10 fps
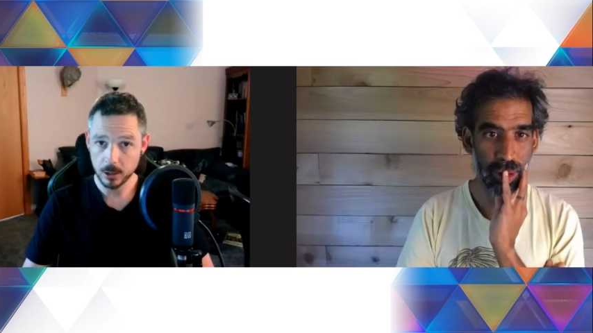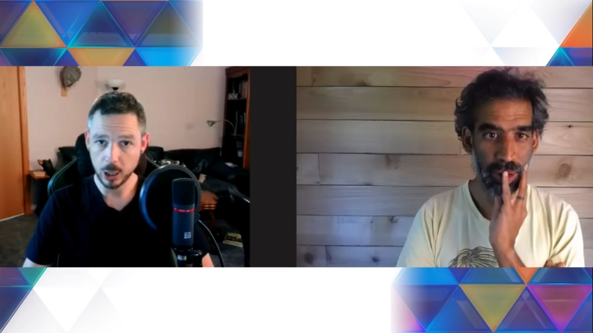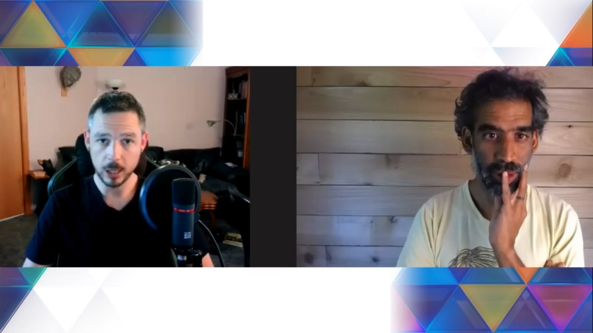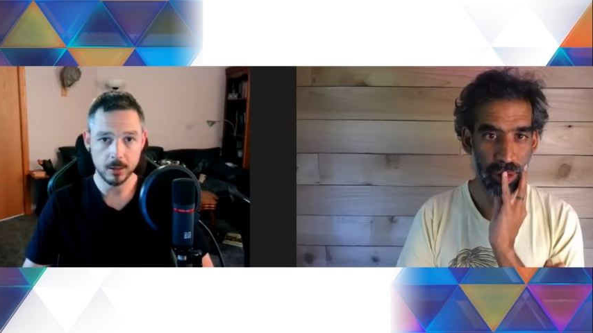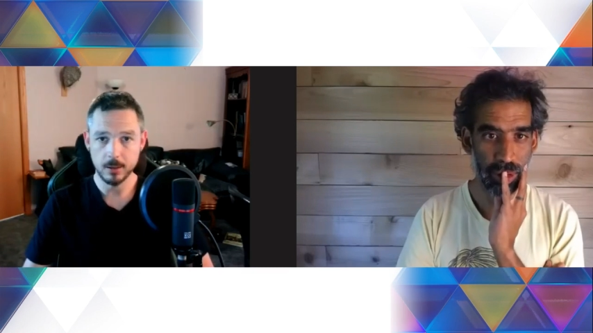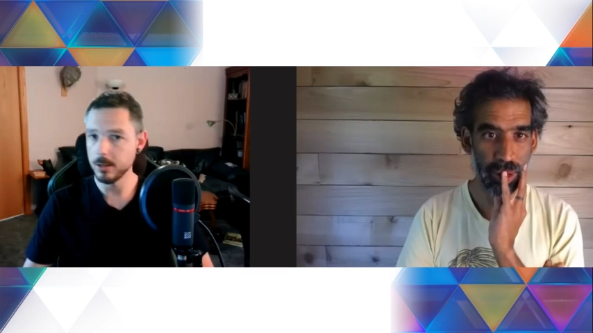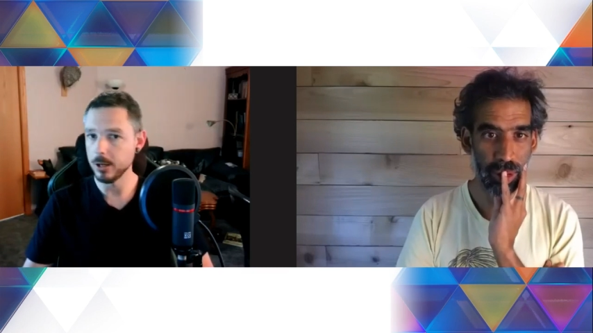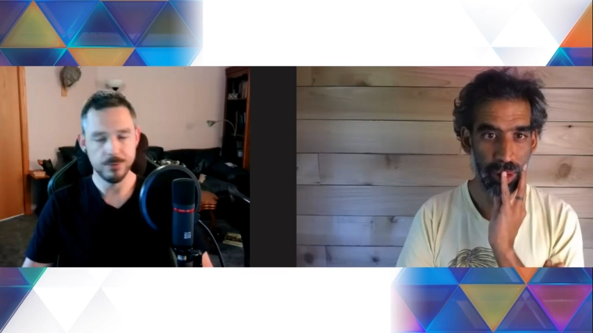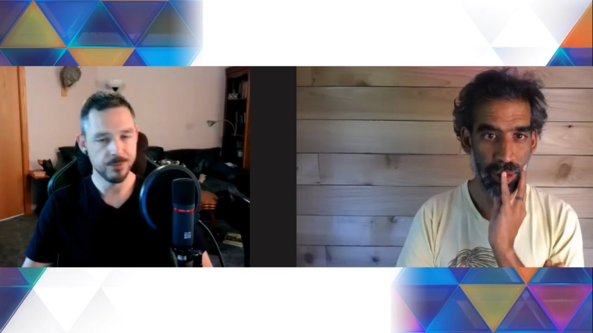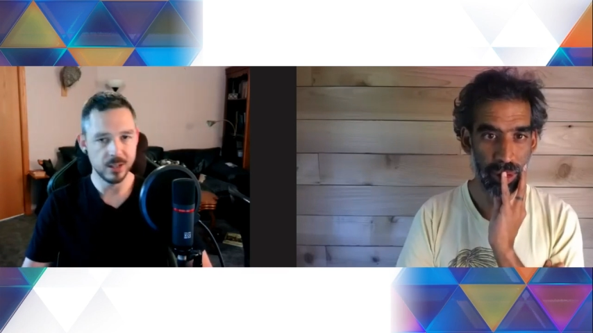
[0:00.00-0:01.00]
Speaker 1: like,
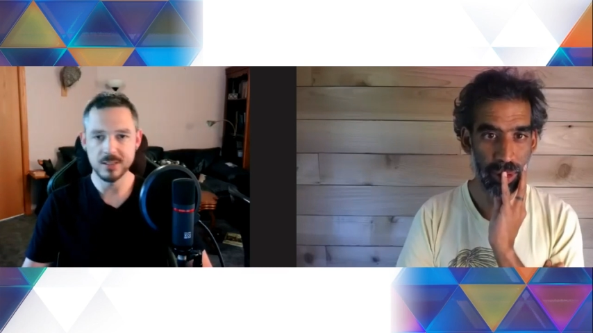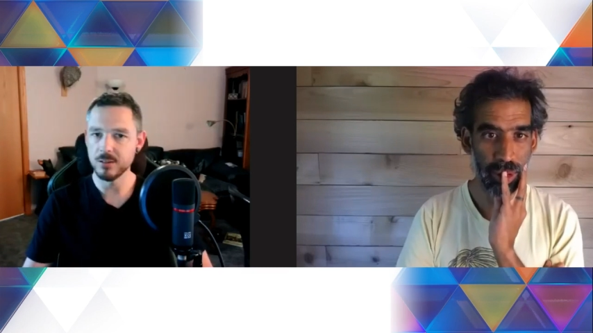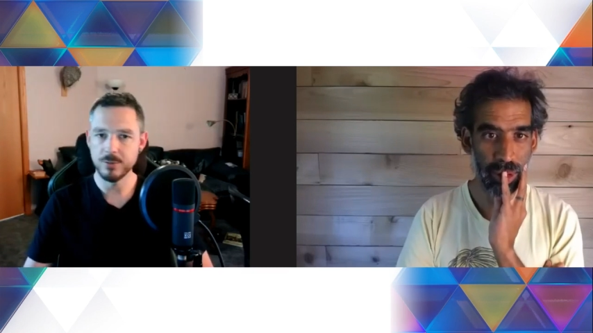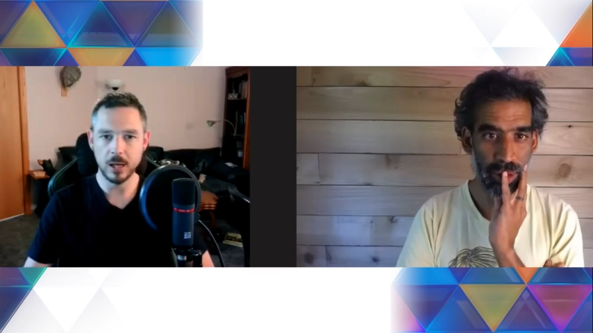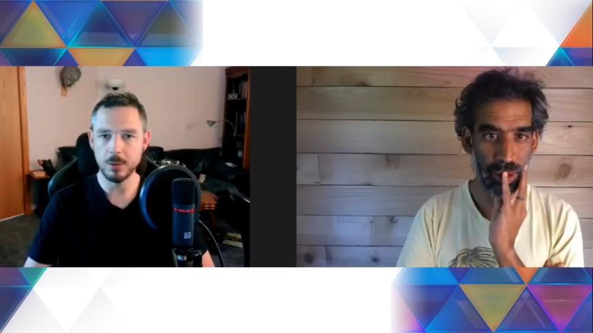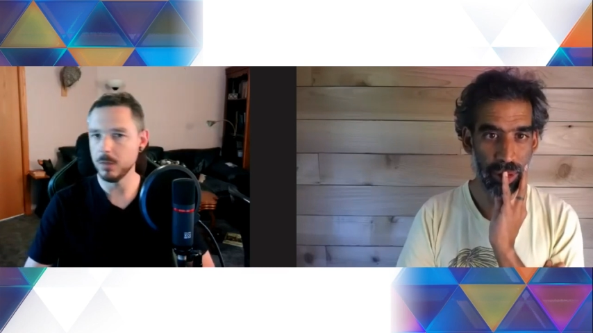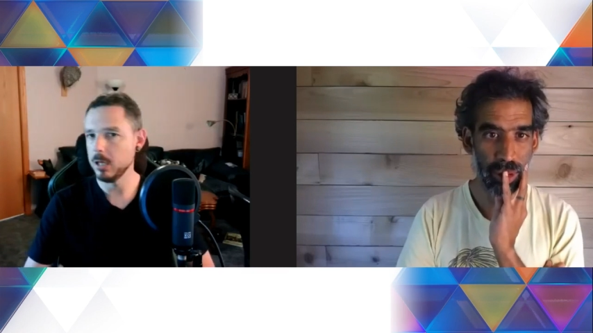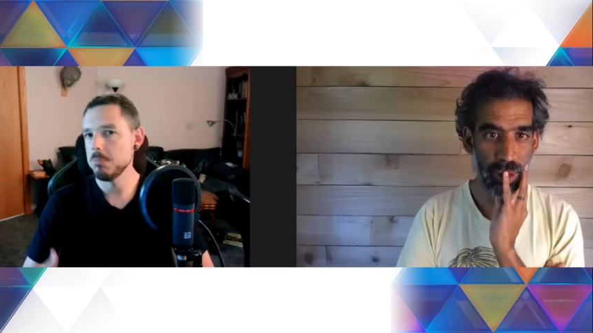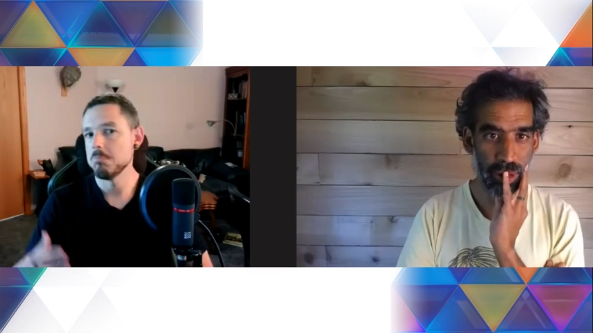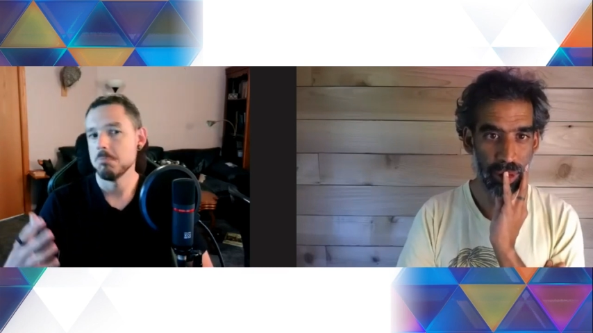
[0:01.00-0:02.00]
you know, friends and
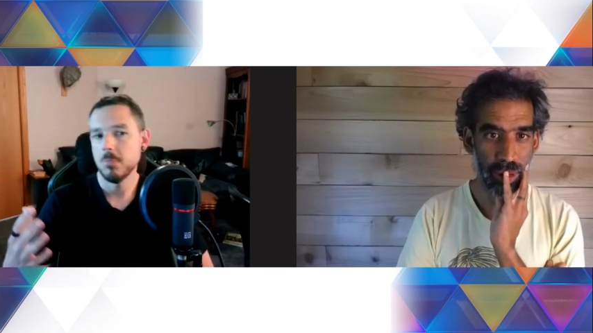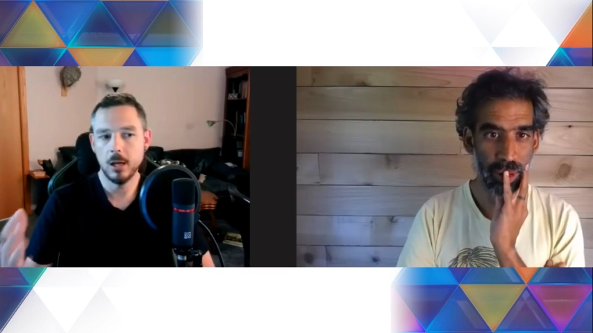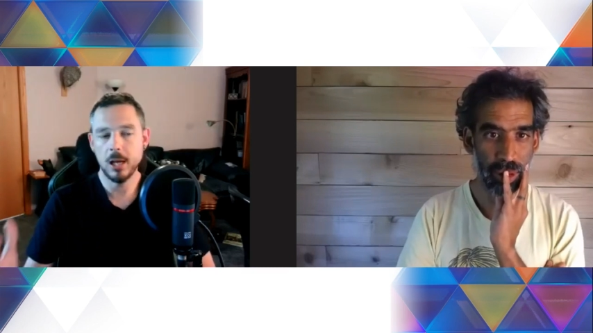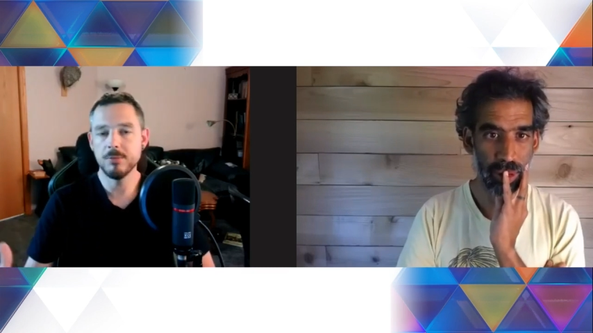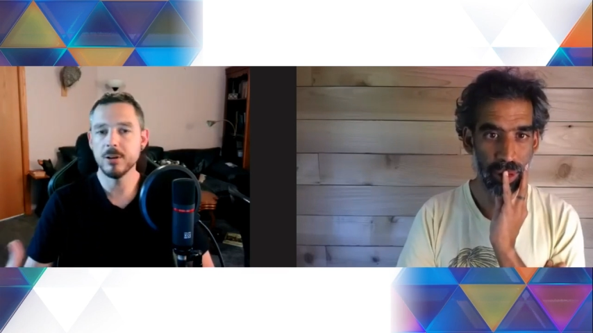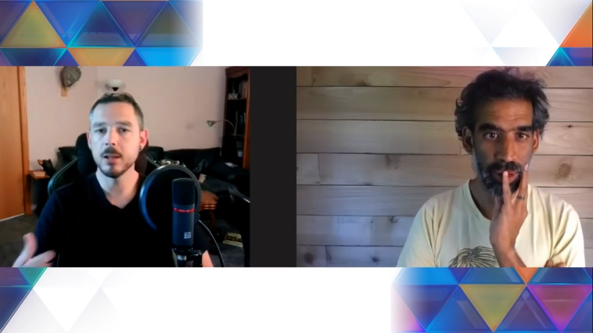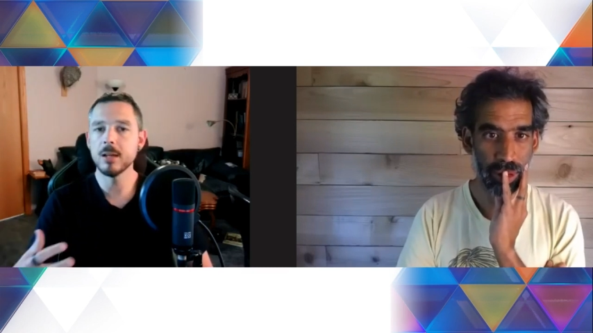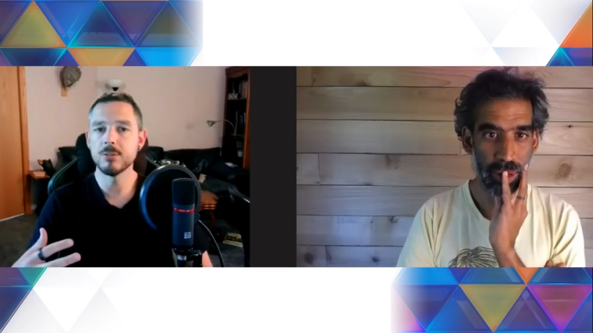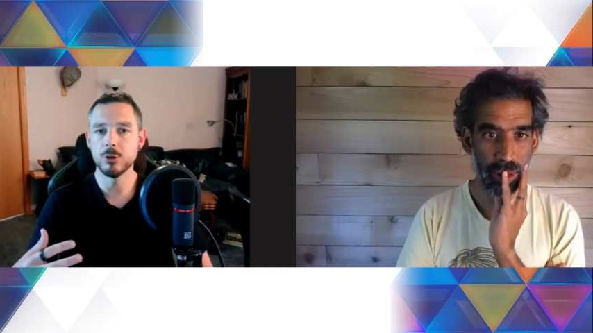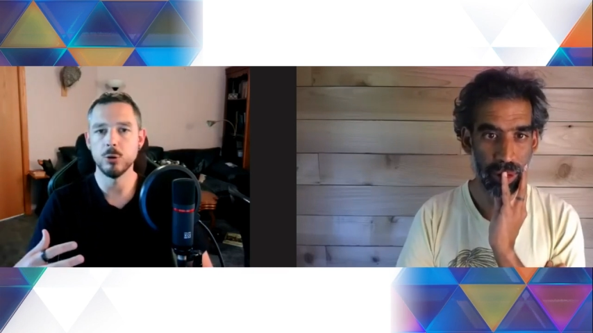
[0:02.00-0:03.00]
family, eh,
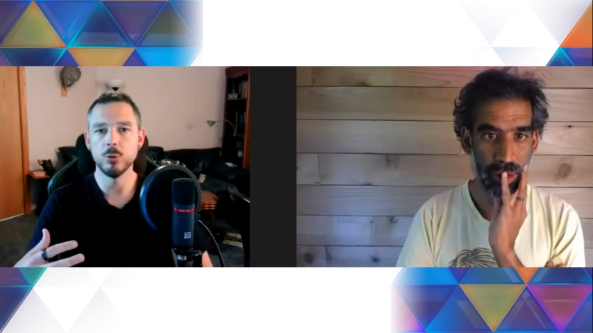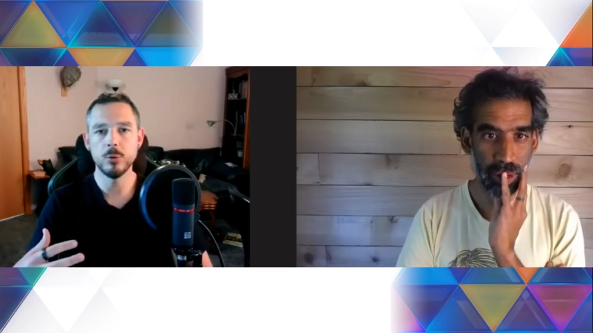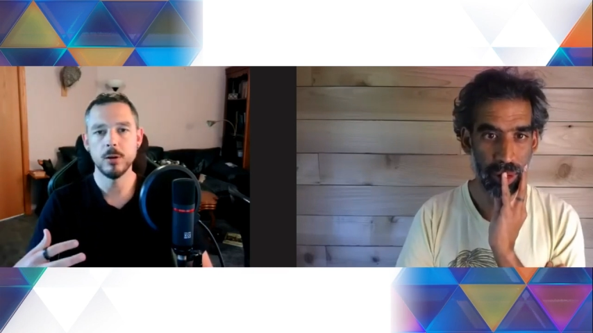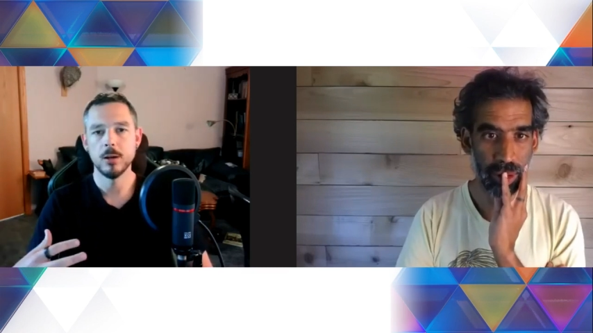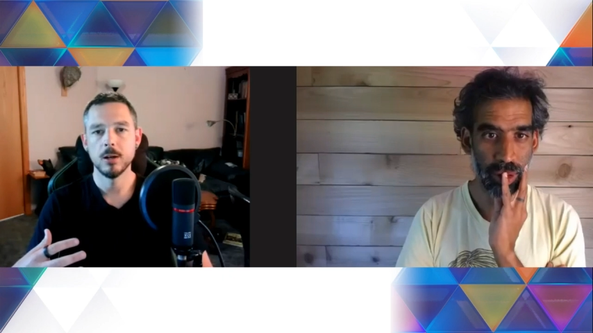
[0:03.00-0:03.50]
everything's cool,